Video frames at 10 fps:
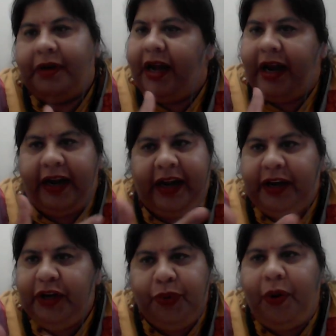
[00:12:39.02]
I
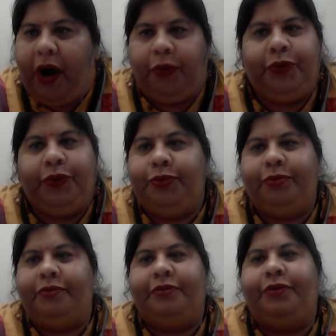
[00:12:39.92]
knew how
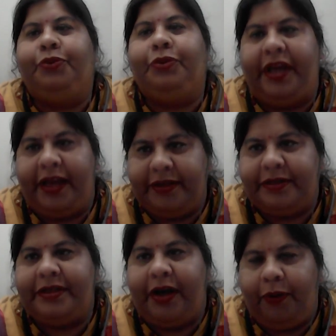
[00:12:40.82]
to do
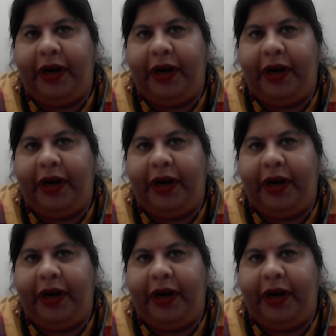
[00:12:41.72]
things now.